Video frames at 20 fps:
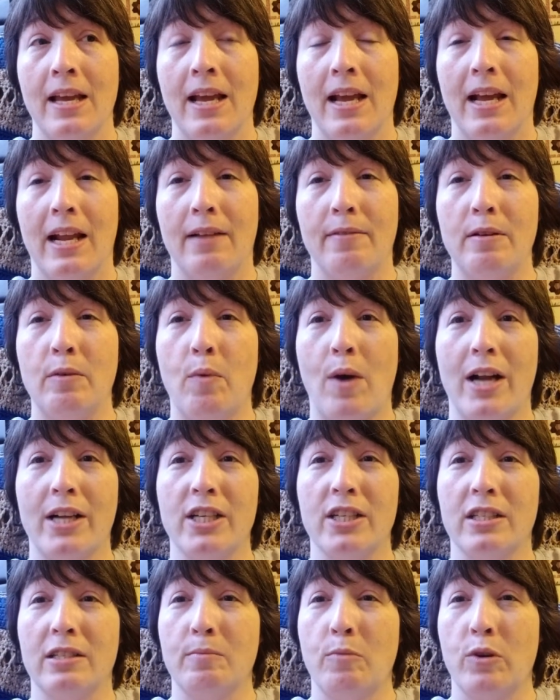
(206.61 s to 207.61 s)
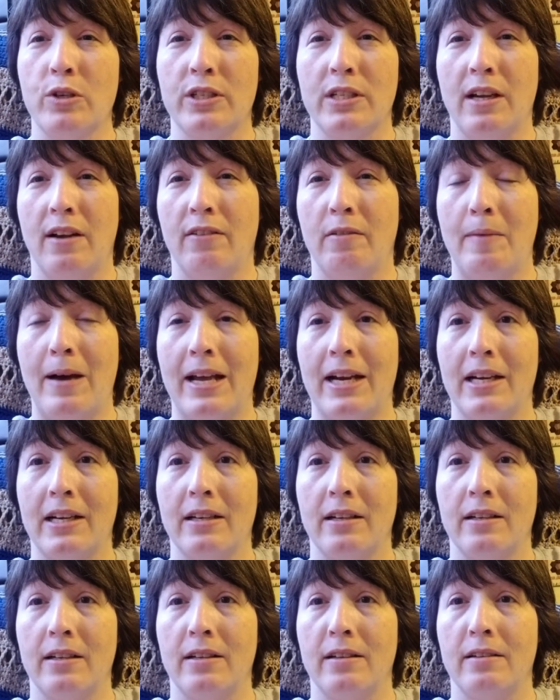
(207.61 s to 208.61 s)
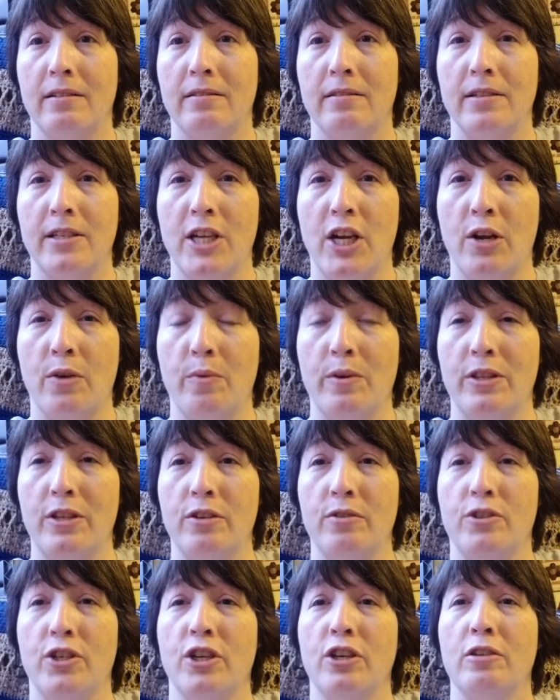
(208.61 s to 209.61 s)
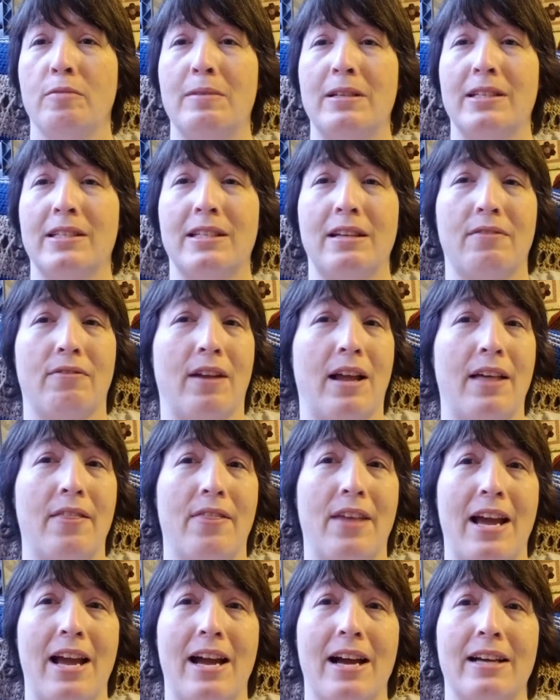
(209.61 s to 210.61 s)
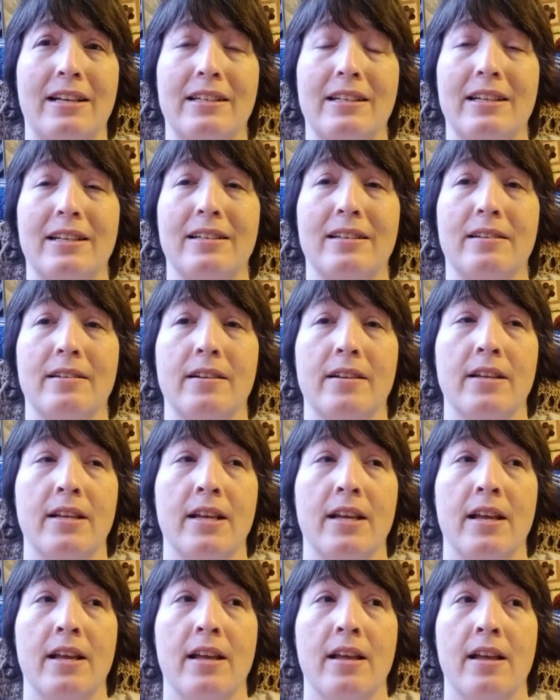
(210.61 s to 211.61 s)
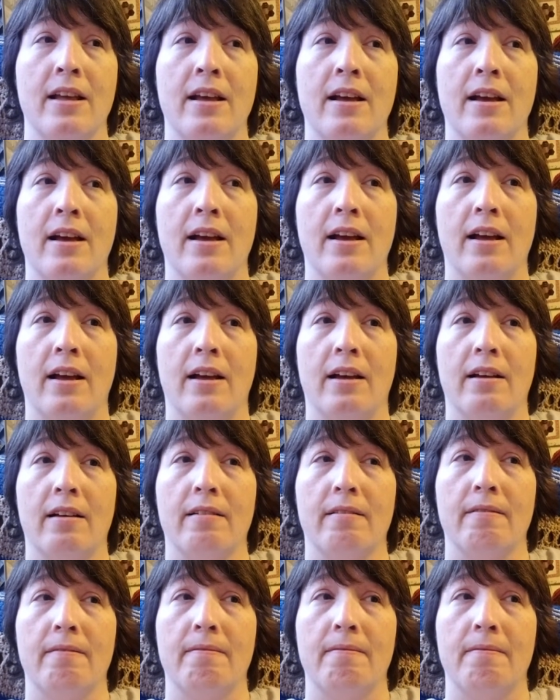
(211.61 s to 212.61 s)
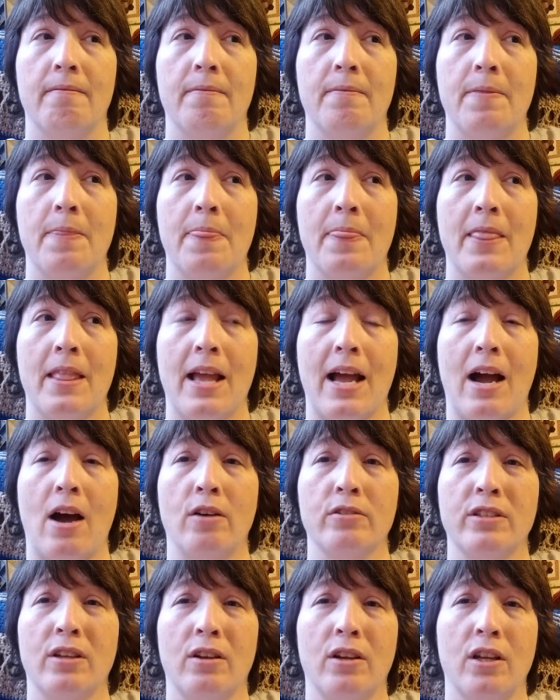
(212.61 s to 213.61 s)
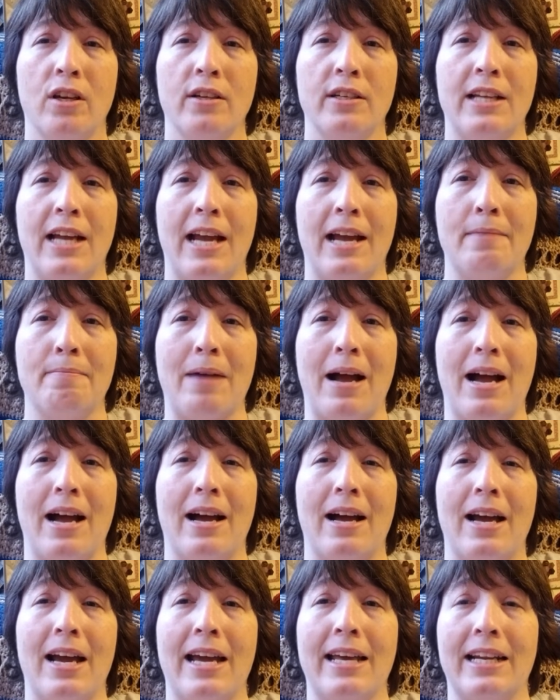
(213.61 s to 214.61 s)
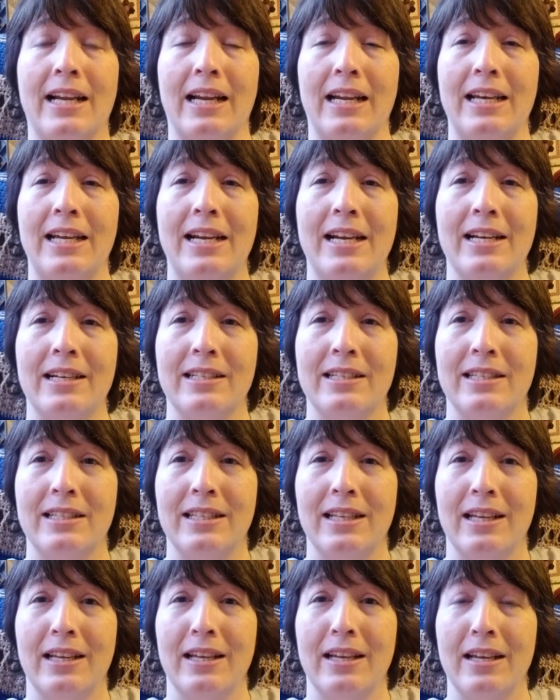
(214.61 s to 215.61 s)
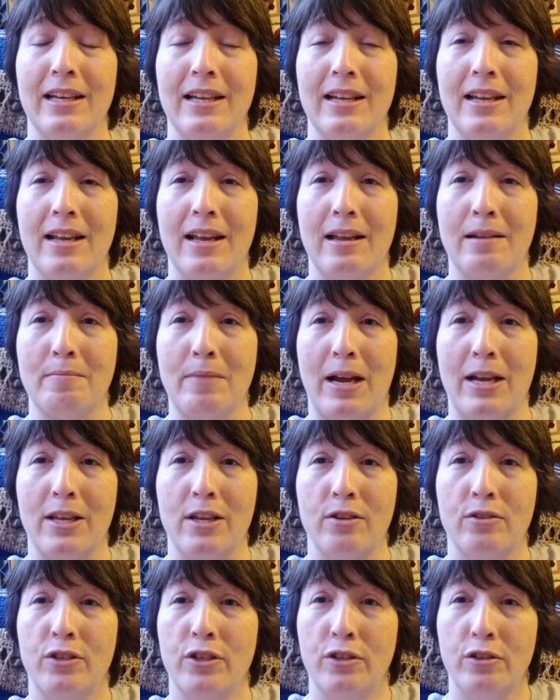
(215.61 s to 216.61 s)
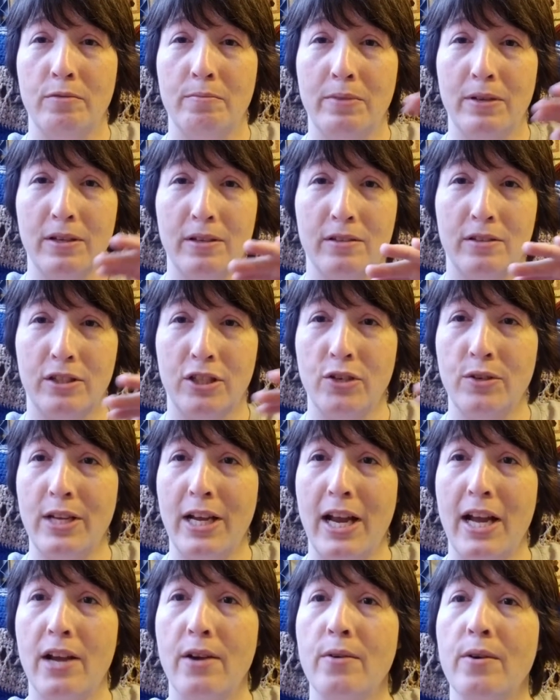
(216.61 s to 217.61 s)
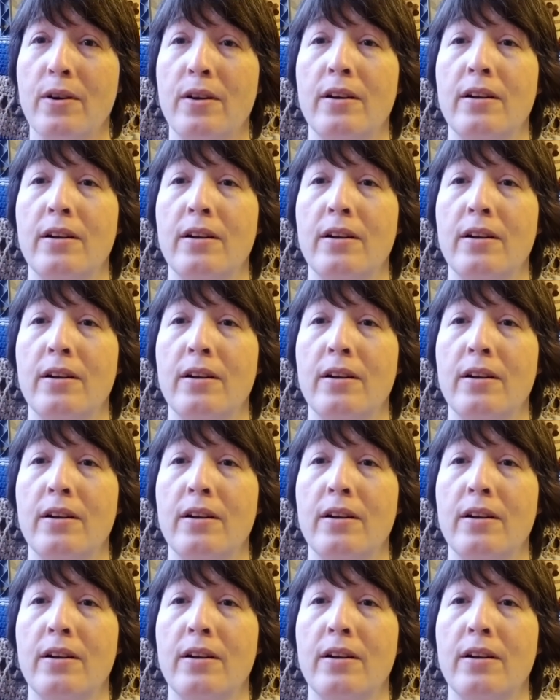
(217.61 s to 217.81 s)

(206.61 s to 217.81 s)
and I've been watching some more stuff about it, you know, with YouTube and stuff like that. And uh, I also looked at my analytics in my YouTube studio.